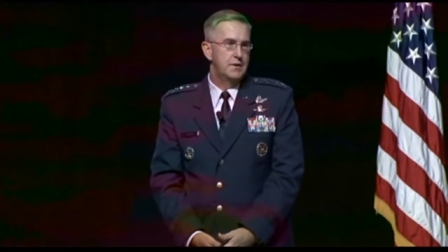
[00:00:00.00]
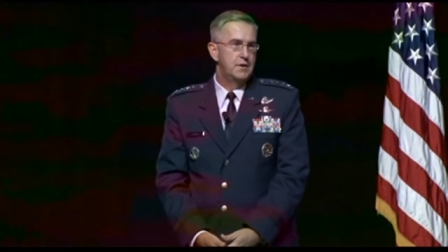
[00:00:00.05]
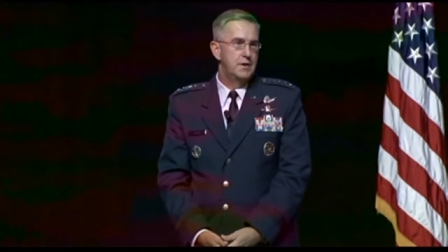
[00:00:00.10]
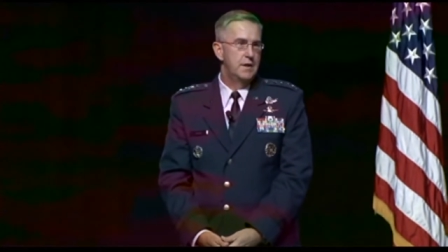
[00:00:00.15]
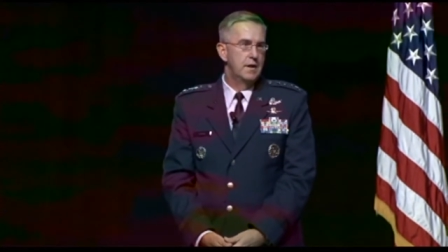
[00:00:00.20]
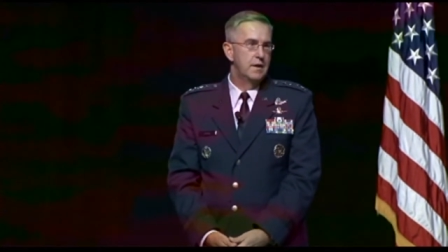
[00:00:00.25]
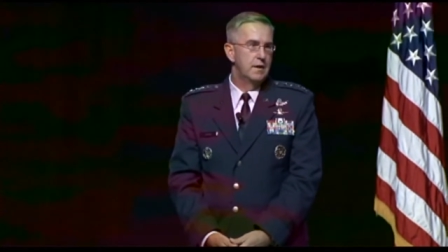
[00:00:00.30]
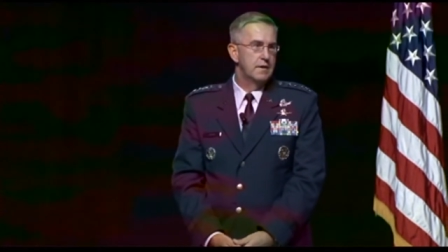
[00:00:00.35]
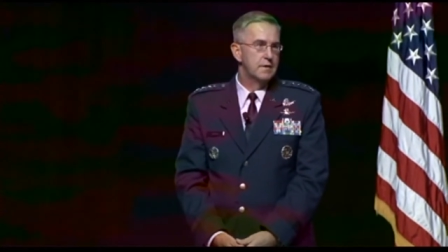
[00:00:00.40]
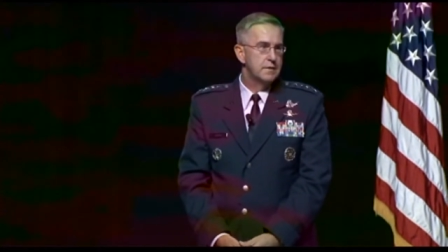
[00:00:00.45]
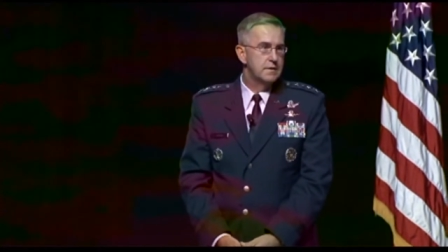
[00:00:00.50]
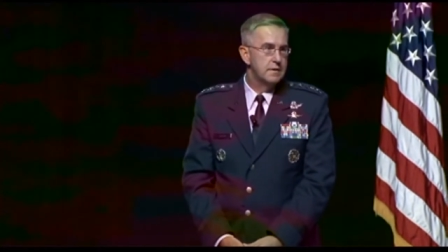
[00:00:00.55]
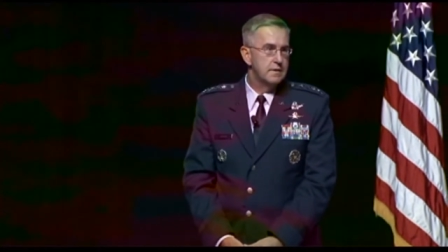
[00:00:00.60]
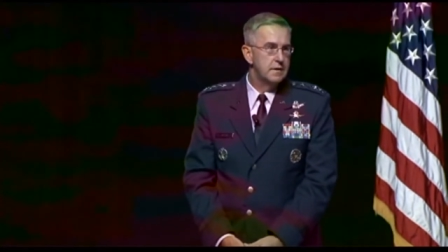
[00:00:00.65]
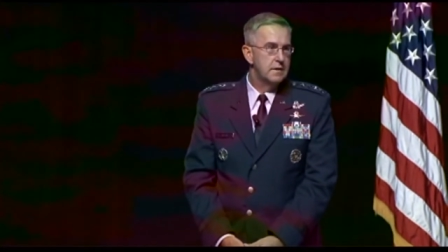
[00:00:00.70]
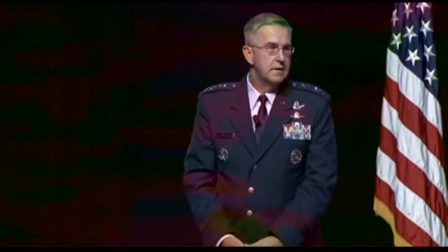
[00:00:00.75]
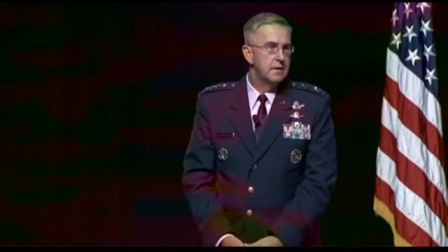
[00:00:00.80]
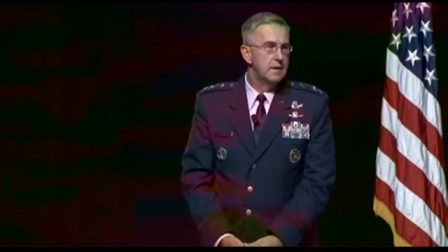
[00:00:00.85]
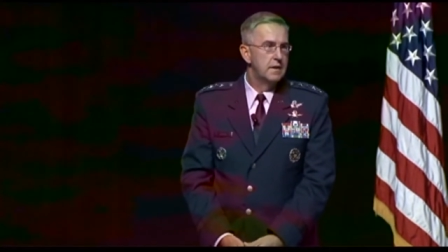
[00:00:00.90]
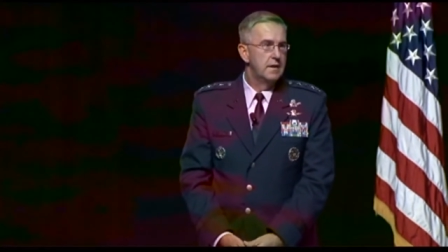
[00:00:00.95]
plus
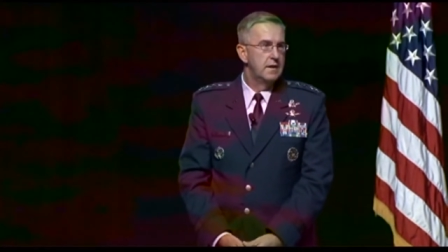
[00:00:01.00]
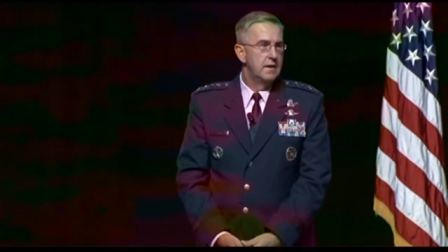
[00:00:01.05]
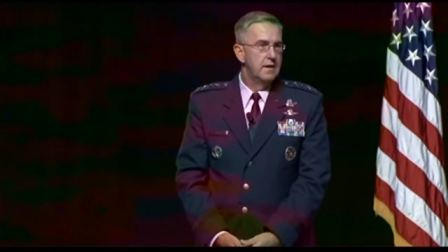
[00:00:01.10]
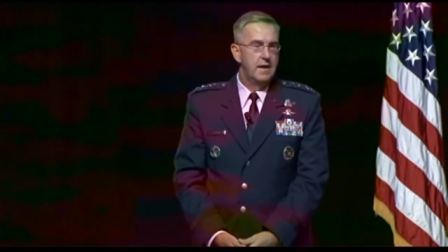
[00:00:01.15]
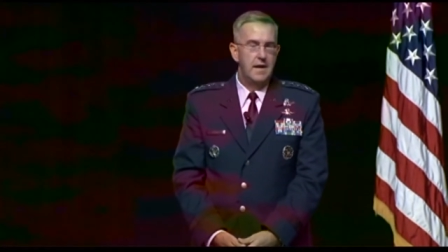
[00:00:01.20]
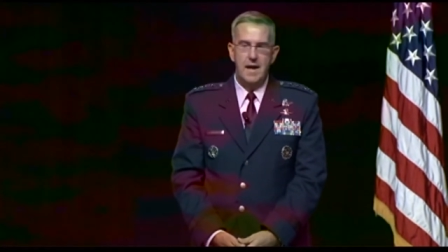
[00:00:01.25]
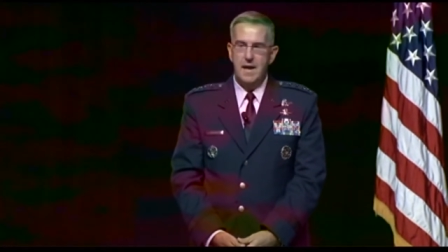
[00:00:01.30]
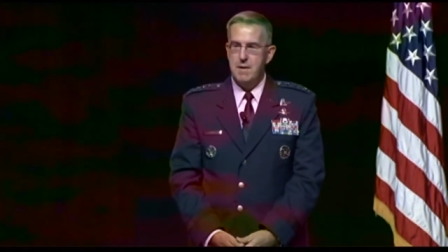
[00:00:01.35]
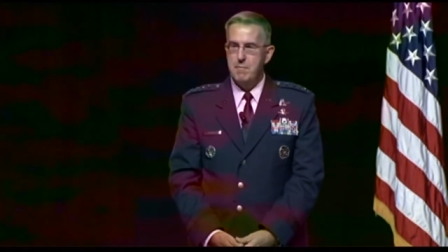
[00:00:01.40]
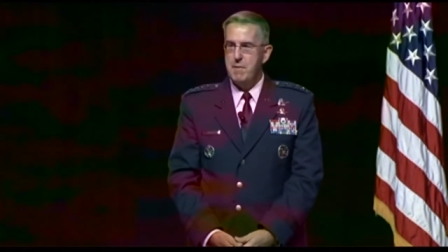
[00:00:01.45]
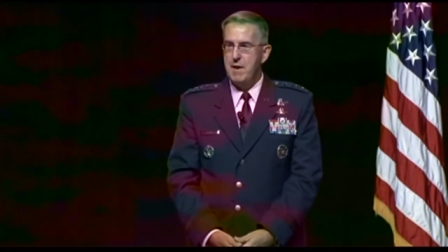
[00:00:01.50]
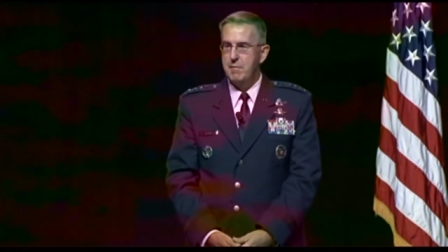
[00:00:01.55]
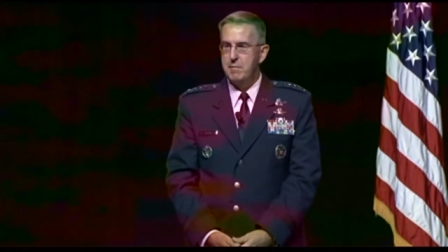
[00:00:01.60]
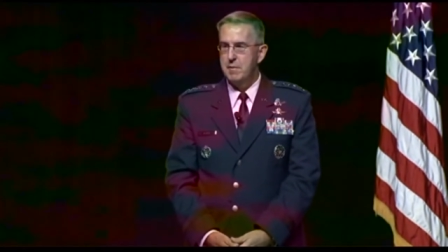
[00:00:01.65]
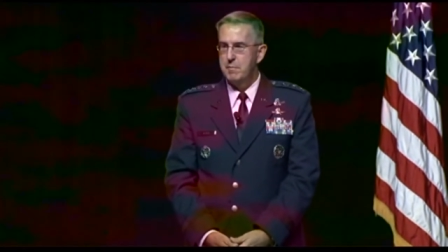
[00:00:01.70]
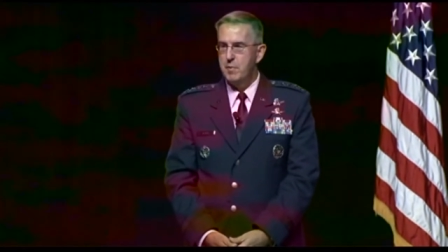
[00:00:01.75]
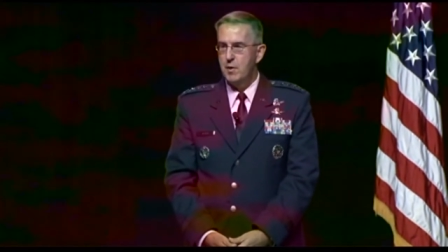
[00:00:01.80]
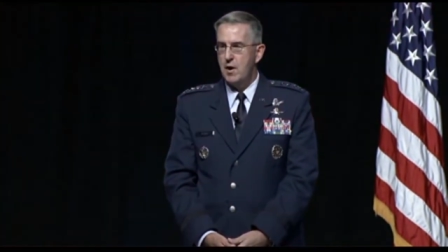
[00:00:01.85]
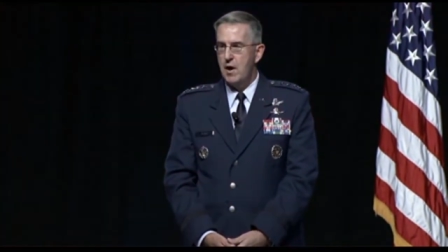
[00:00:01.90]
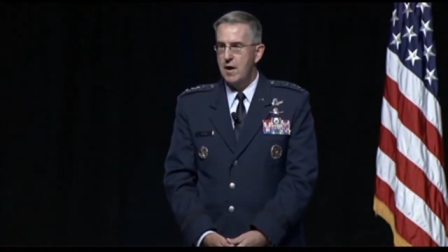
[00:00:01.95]
years and
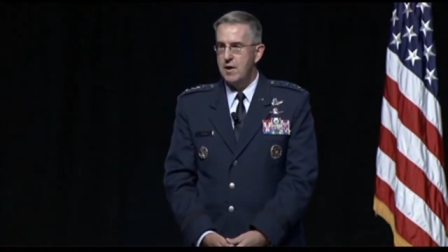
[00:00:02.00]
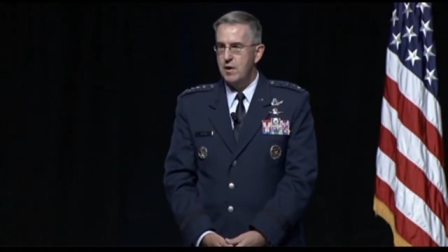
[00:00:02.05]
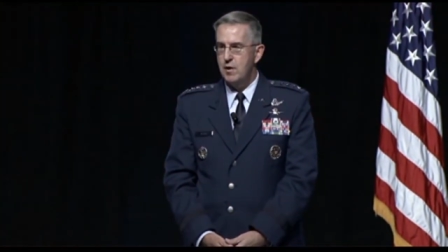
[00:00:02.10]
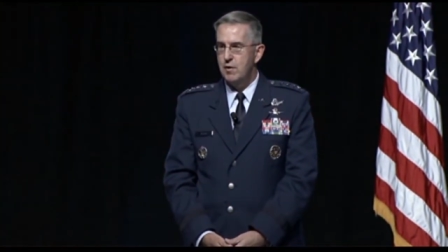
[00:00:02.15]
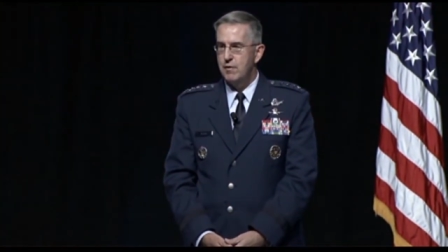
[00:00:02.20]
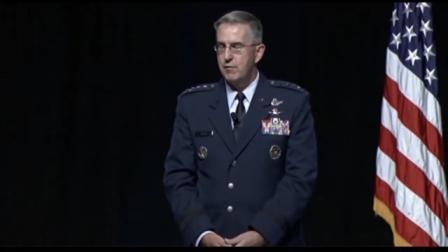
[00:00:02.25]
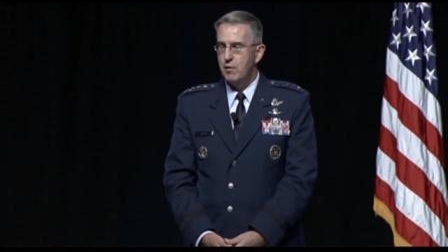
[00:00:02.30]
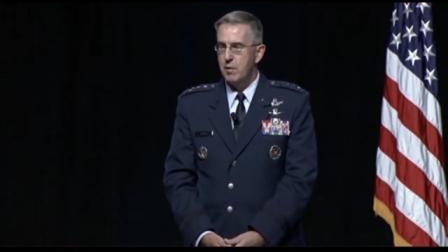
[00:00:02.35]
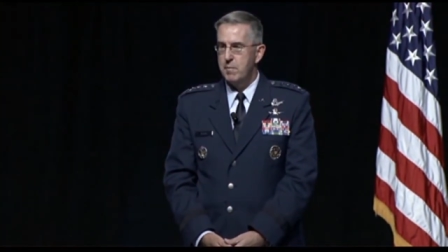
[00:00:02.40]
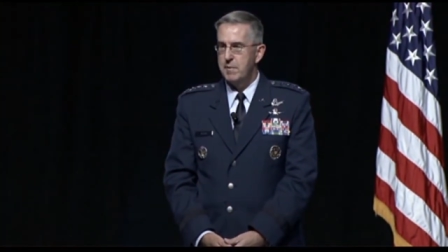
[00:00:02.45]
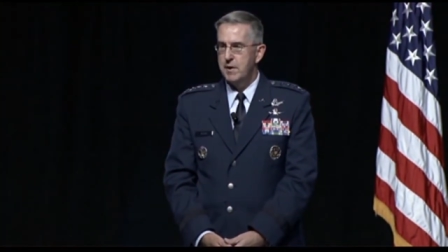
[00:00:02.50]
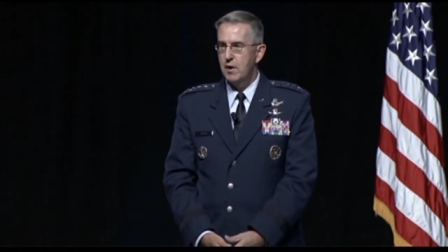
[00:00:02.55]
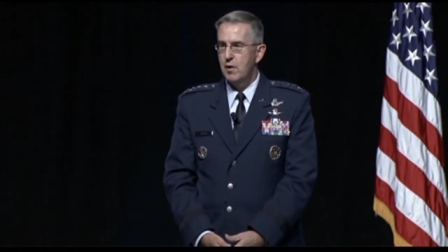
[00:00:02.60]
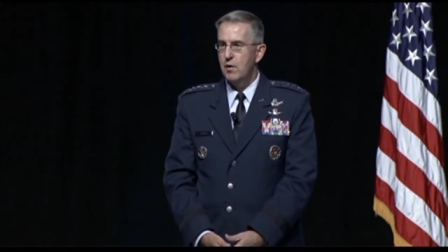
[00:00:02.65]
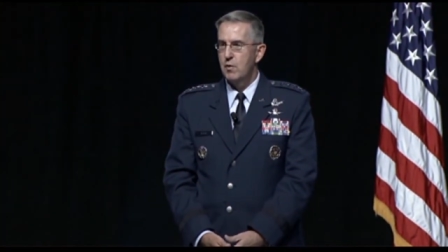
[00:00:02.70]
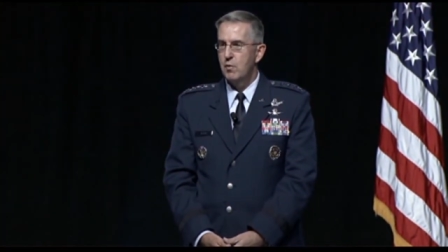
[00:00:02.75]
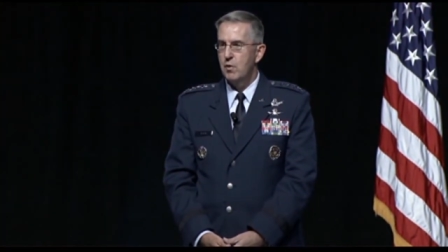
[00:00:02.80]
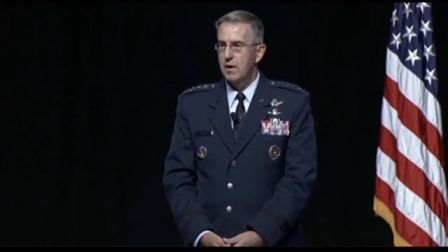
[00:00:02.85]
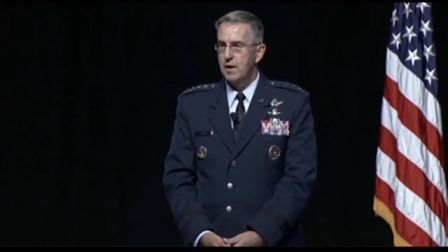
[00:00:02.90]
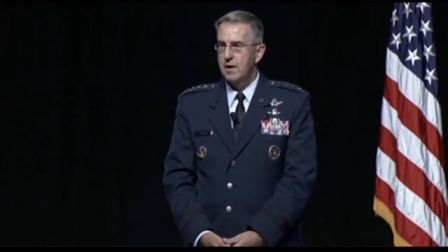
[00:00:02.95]
to be able to put on a
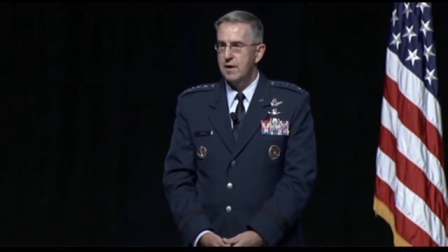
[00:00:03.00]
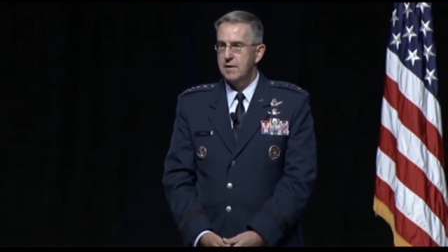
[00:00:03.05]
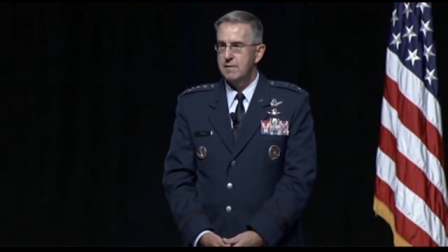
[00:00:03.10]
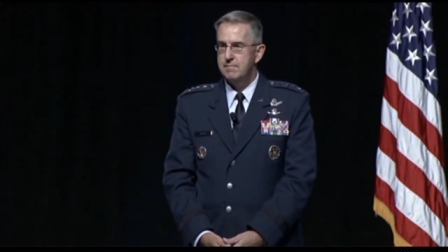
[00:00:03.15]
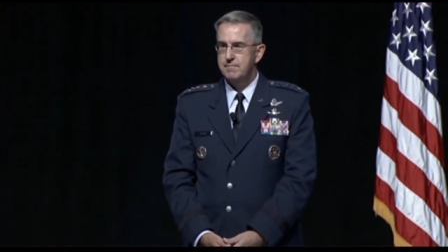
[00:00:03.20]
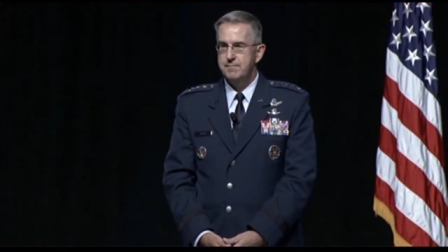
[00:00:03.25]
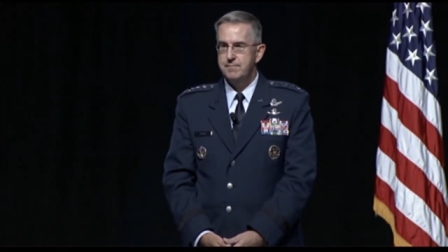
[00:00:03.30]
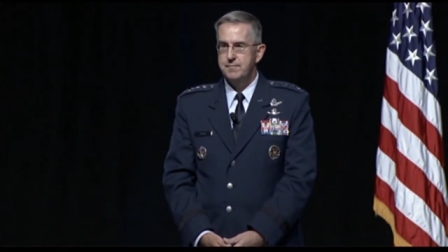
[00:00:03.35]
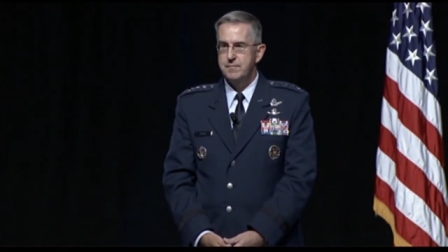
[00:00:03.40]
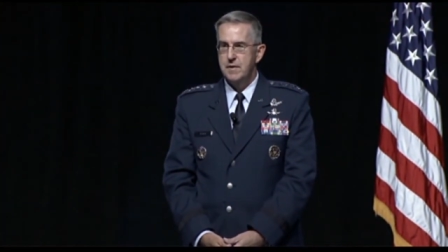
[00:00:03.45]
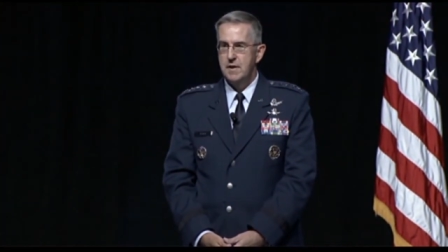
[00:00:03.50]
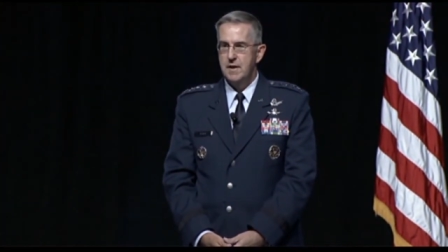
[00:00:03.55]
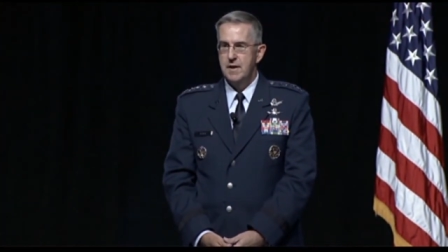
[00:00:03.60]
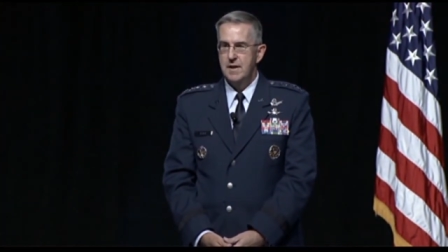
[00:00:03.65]
uniform and go to work.